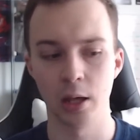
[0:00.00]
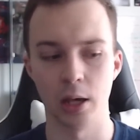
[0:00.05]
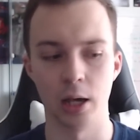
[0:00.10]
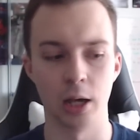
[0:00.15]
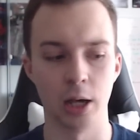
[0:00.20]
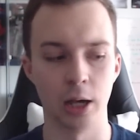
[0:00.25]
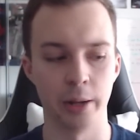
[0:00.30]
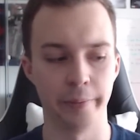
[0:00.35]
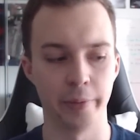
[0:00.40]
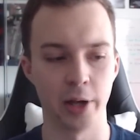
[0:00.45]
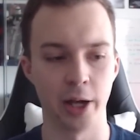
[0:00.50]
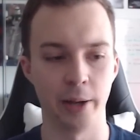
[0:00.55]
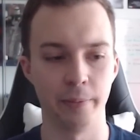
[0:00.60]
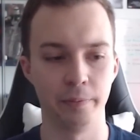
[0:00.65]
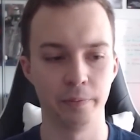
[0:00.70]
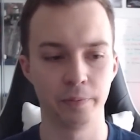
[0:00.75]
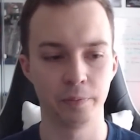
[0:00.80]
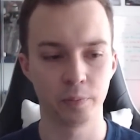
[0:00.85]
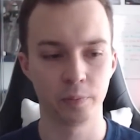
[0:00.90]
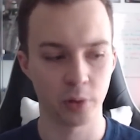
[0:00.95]
Um,
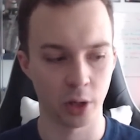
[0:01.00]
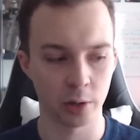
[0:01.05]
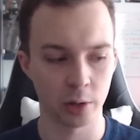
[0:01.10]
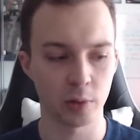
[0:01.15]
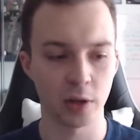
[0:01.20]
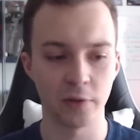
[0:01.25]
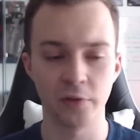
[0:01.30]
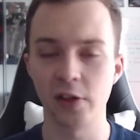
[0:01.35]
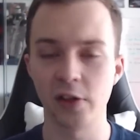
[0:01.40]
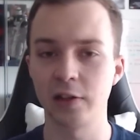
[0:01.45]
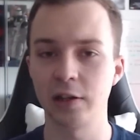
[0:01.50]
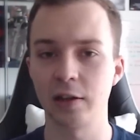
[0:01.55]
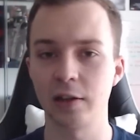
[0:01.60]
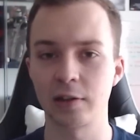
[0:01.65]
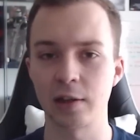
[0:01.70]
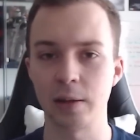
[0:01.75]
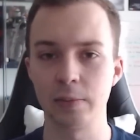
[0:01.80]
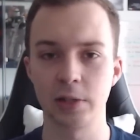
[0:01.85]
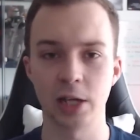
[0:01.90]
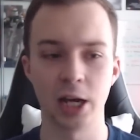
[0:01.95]
I'm going to revisit
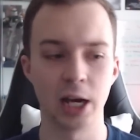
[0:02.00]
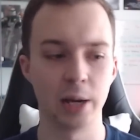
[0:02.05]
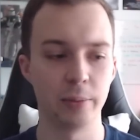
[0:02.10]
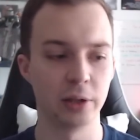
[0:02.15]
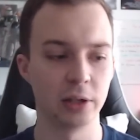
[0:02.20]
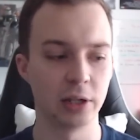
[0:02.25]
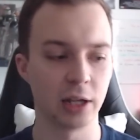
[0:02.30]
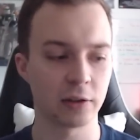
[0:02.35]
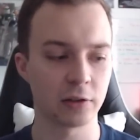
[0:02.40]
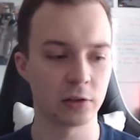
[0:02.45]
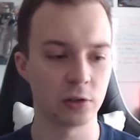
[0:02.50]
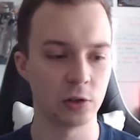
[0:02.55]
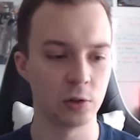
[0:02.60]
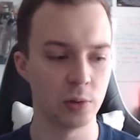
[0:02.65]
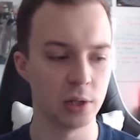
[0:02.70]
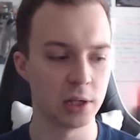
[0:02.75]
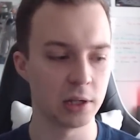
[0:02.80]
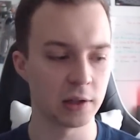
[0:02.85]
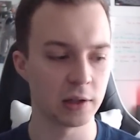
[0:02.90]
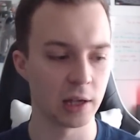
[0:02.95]
it sometime in the next
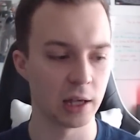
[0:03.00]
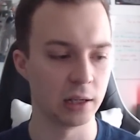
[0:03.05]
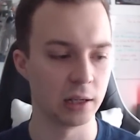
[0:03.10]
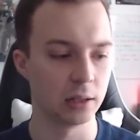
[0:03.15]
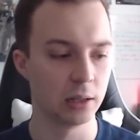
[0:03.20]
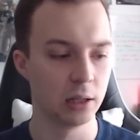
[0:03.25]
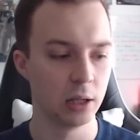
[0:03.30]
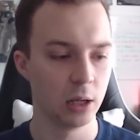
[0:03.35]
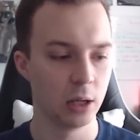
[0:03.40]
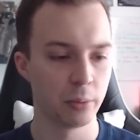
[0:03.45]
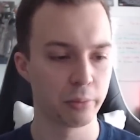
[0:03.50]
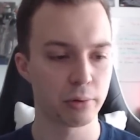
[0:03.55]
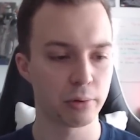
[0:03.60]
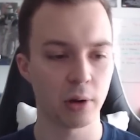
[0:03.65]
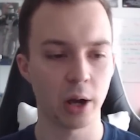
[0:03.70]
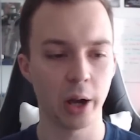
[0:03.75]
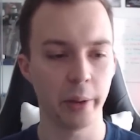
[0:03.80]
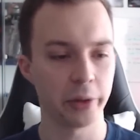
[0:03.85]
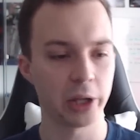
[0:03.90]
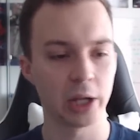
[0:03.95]
two weeks and
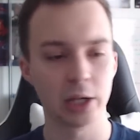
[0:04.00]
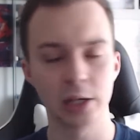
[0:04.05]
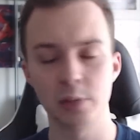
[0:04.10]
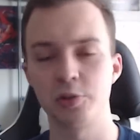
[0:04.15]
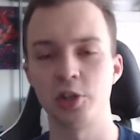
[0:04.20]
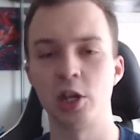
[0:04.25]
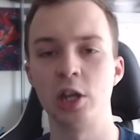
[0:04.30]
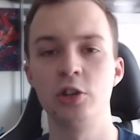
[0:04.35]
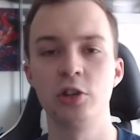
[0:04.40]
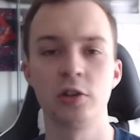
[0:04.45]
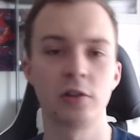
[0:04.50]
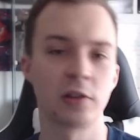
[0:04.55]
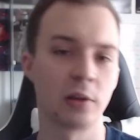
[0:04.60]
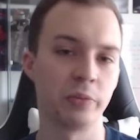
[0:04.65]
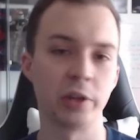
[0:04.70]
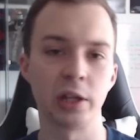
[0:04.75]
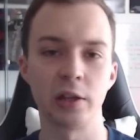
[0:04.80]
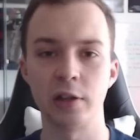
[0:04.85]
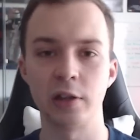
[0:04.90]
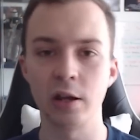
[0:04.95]
probably end up changing
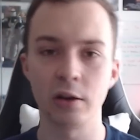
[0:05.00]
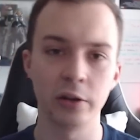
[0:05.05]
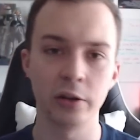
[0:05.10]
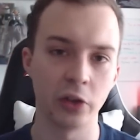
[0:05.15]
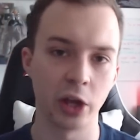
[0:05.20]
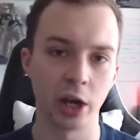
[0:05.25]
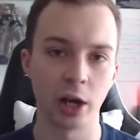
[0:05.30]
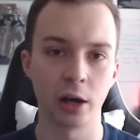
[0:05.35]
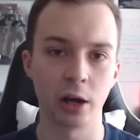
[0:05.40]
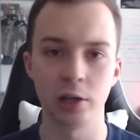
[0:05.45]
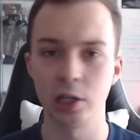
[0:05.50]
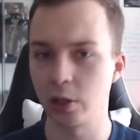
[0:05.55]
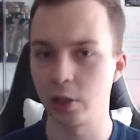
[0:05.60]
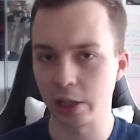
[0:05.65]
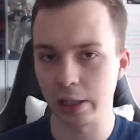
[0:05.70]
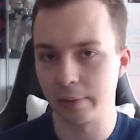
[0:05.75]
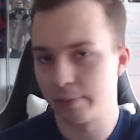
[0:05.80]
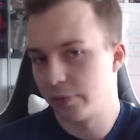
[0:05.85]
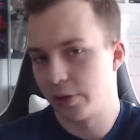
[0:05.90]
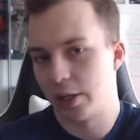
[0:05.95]
some things here and there. You
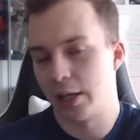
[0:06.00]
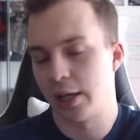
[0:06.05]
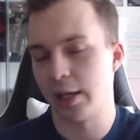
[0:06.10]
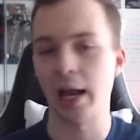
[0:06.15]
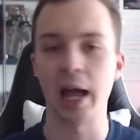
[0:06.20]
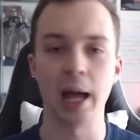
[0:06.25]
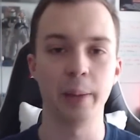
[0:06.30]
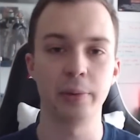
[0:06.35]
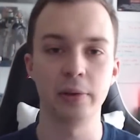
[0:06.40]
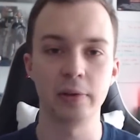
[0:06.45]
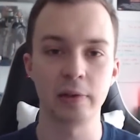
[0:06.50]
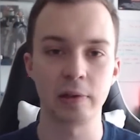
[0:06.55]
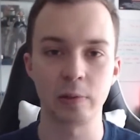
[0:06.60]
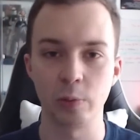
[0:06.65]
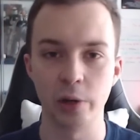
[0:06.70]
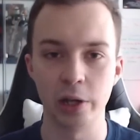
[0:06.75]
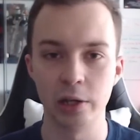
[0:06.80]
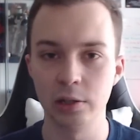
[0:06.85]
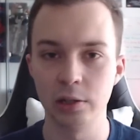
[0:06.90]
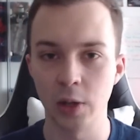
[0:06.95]
know, that it happens
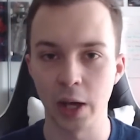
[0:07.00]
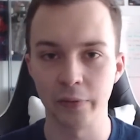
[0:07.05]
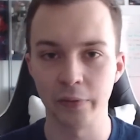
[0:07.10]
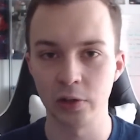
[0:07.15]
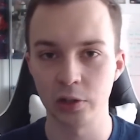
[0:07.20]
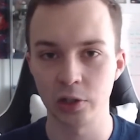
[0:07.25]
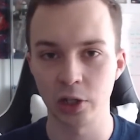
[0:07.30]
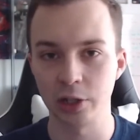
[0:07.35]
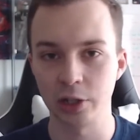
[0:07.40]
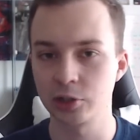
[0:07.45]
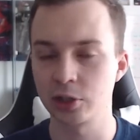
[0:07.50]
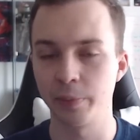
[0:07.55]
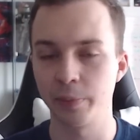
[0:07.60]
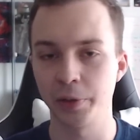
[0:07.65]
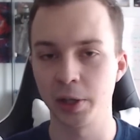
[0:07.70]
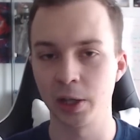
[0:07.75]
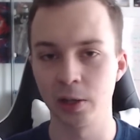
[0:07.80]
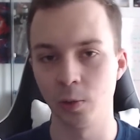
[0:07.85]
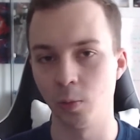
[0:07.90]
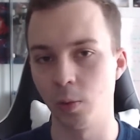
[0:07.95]
when you haven't touched
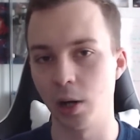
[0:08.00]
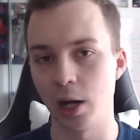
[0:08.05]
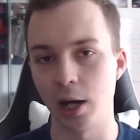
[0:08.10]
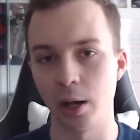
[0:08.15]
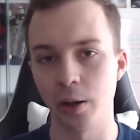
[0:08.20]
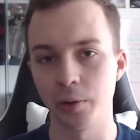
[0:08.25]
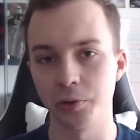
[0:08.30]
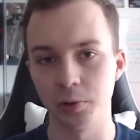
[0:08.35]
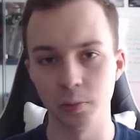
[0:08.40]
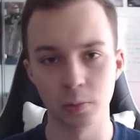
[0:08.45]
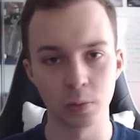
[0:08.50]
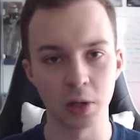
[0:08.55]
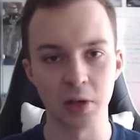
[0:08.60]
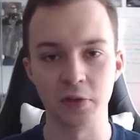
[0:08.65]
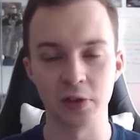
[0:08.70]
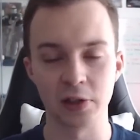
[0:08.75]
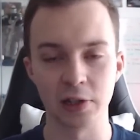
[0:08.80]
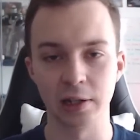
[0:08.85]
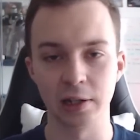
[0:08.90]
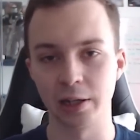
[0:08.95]
something in a while. You
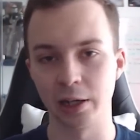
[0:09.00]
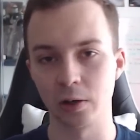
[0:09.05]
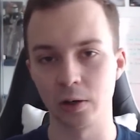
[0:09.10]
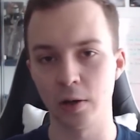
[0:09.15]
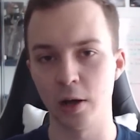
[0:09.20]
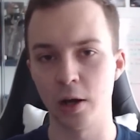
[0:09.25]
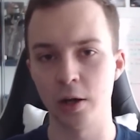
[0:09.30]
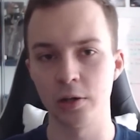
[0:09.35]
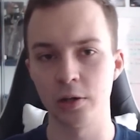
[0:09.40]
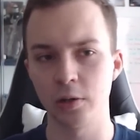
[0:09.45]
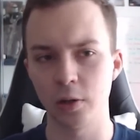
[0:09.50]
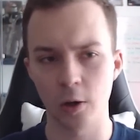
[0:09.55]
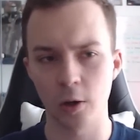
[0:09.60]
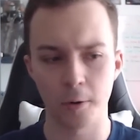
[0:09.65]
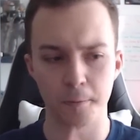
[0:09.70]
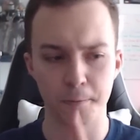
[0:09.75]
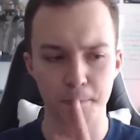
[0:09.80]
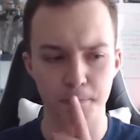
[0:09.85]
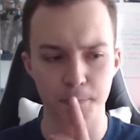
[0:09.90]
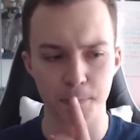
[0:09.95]
revisit it later on, you
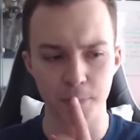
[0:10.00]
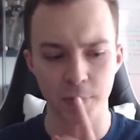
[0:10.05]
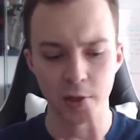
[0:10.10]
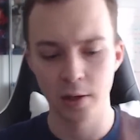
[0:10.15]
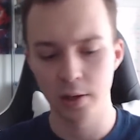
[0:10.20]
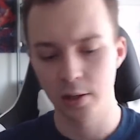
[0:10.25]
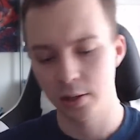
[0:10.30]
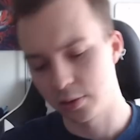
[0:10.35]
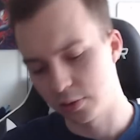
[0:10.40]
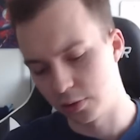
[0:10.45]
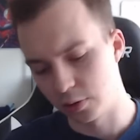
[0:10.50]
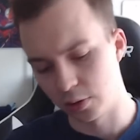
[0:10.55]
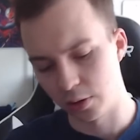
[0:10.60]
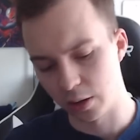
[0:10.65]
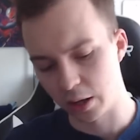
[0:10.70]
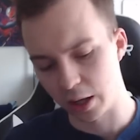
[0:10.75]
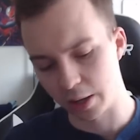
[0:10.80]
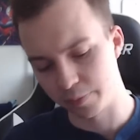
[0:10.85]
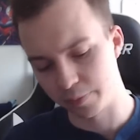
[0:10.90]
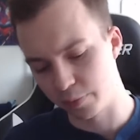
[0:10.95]
go, hmm, you know,
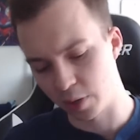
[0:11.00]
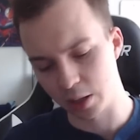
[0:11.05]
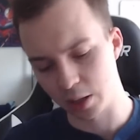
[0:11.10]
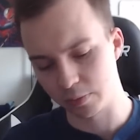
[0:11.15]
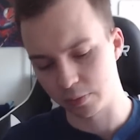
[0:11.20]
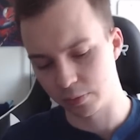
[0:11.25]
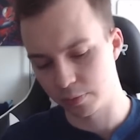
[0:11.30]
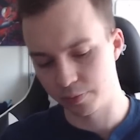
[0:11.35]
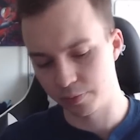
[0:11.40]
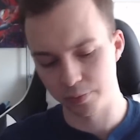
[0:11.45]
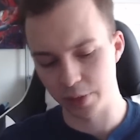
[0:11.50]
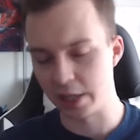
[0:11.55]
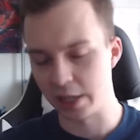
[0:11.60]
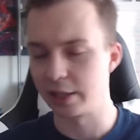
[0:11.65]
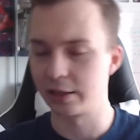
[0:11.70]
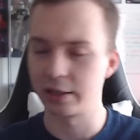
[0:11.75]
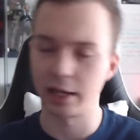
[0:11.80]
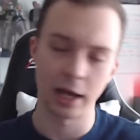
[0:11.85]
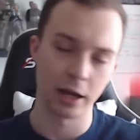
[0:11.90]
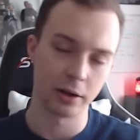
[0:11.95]
I might
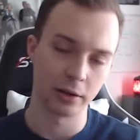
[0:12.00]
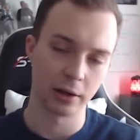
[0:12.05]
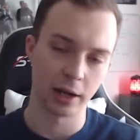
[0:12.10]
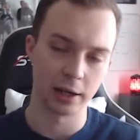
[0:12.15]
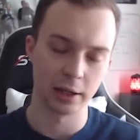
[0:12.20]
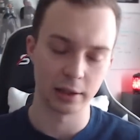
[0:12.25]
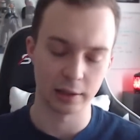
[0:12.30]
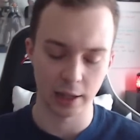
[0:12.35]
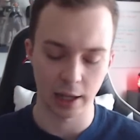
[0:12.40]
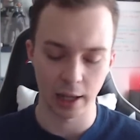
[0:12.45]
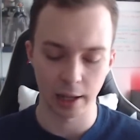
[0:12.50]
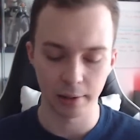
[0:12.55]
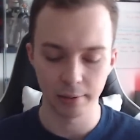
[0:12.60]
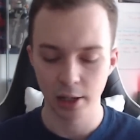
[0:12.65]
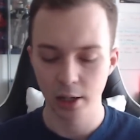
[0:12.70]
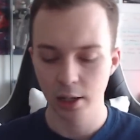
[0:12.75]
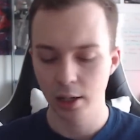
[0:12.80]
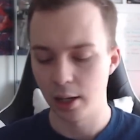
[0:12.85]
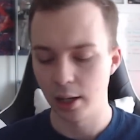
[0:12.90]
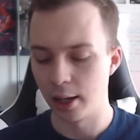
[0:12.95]
edit that or edit that.